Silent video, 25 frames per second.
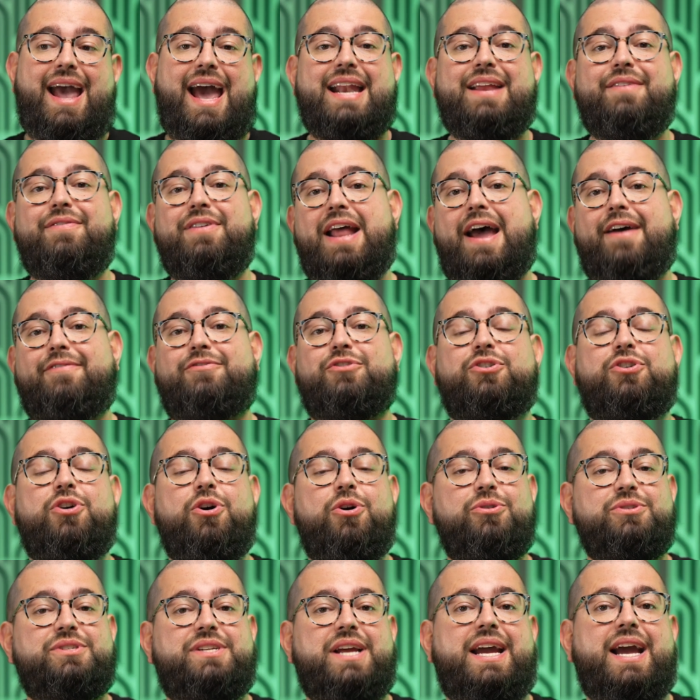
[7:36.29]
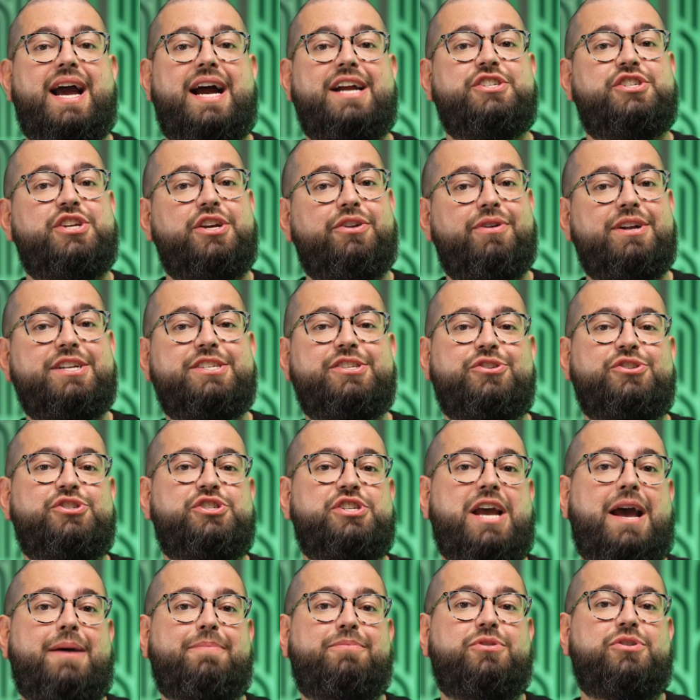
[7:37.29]
And even after Cohost A I generates those
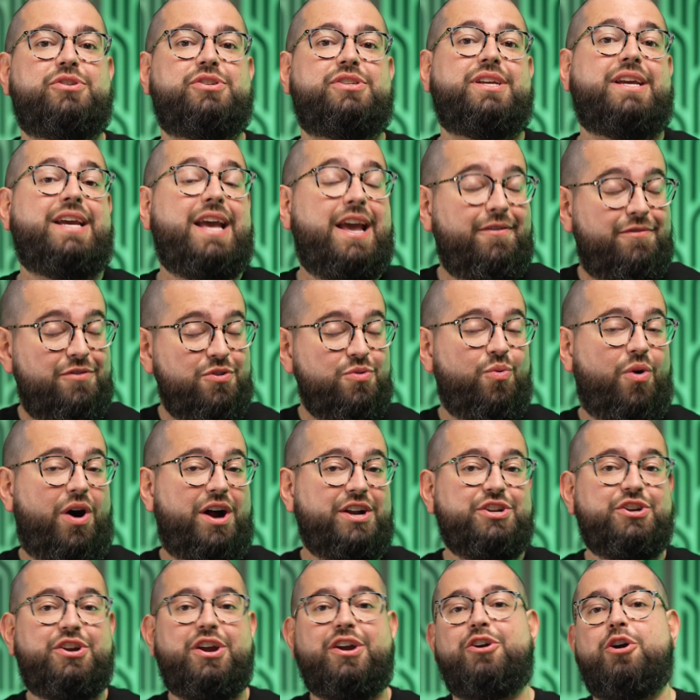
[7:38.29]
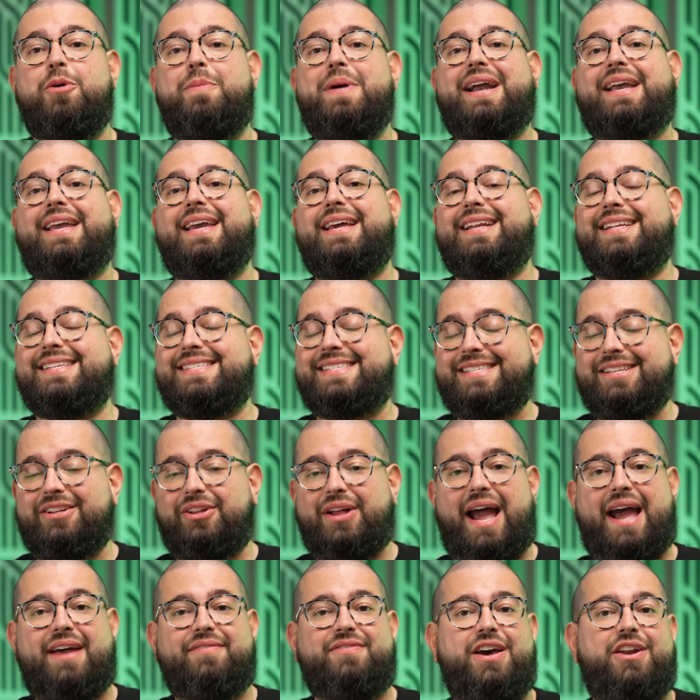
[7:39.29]
chapters, if you want, you can go back in and still
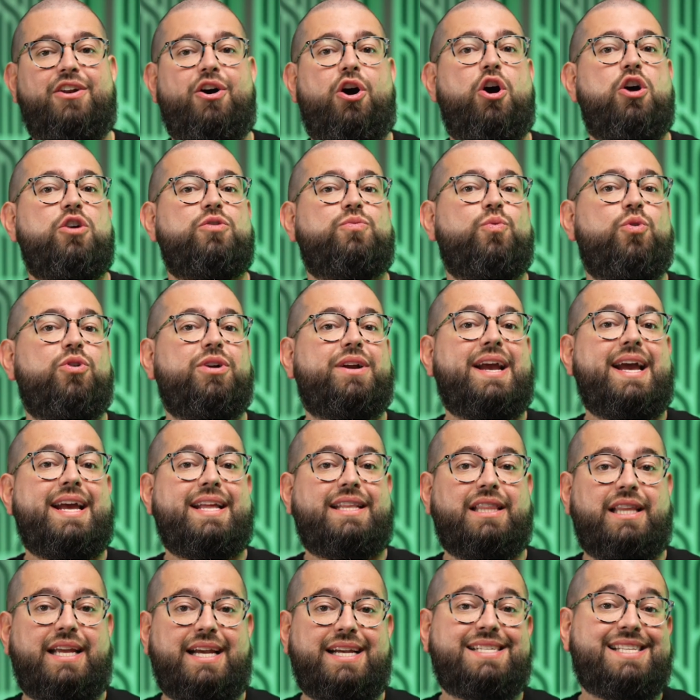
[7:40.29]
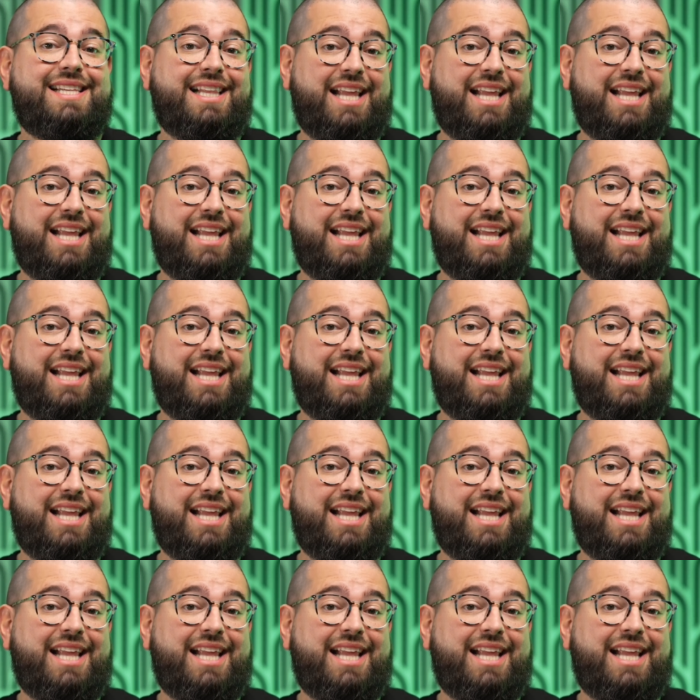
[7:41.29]
add that artwork and links